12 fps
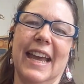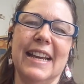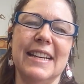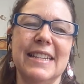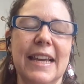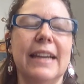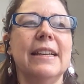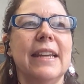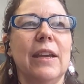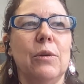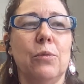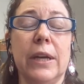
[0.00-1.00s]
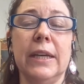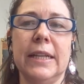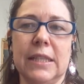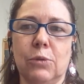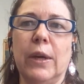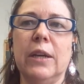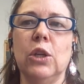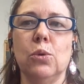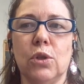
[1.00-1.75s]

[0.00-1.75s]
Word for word: and then they when it's when you